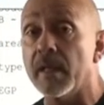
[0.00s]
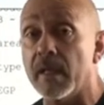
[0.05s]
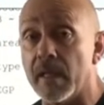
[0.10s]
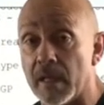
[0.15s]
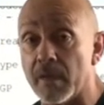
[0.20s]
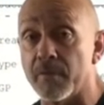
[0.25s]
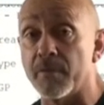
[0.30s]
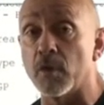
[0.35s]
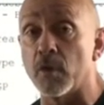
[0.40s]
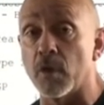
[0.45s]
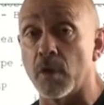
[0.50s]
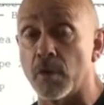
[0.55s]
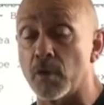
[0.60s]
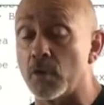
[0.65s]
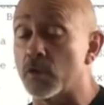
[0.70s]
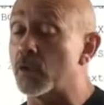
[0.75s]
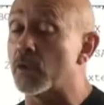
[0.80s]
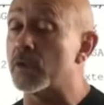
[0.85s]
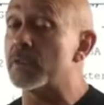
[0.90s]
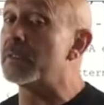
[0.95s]
If you're going to
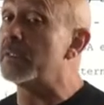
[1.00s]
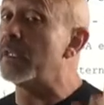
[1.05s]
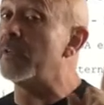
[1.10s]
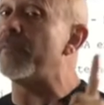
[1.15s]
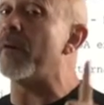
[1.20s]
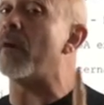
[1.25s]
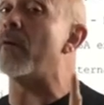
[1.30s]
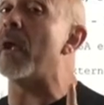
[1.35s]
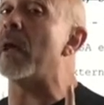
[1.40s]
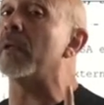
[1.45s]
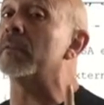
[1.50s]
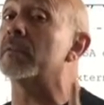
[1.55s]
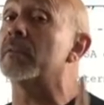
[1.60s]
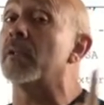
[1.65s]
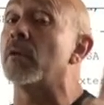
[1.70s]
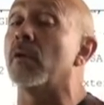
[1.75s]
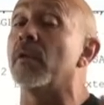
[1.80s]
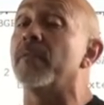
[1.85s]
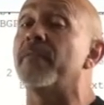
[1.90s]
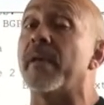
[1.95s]
use, because default routes
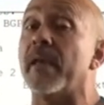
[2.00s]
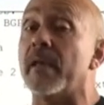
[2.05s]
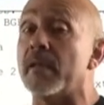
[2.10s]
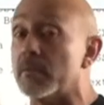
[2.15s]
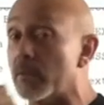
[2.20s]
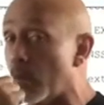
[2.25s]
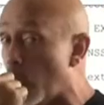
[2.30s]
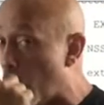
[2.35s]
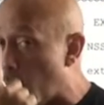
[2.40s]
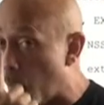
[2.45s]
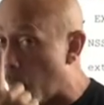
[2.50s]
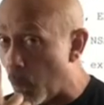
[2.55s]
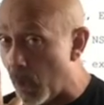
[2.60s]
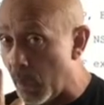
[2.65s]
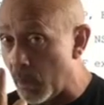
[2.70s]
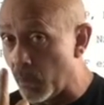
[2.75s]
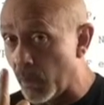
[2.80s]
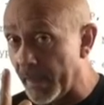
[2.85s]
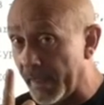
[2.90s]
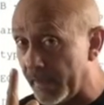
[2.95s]
can only face
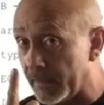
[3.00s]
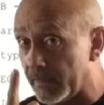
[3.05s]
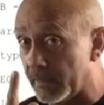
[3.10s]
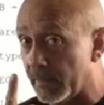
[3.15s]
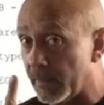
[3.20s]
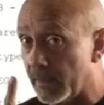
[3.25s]
one way,